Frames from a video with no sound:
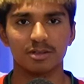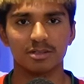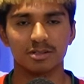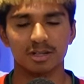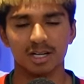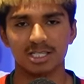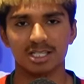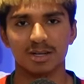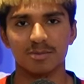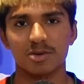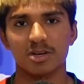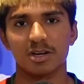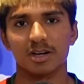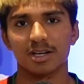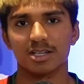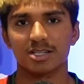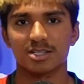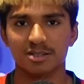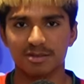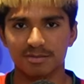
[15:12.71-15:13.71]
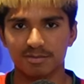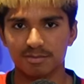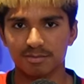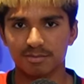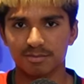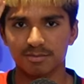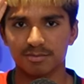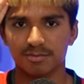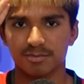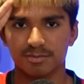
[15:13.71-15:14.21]
Till next time, guys.
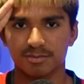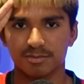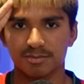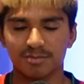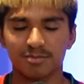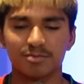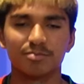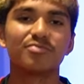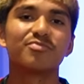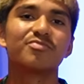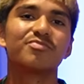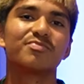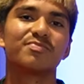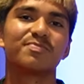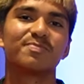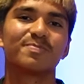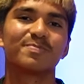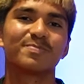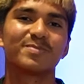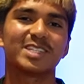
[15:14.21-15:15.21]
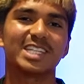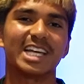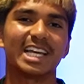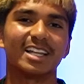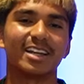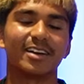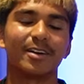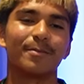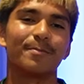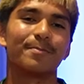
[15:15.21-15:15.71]
See
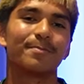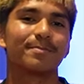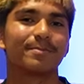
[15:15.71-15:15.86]
you later.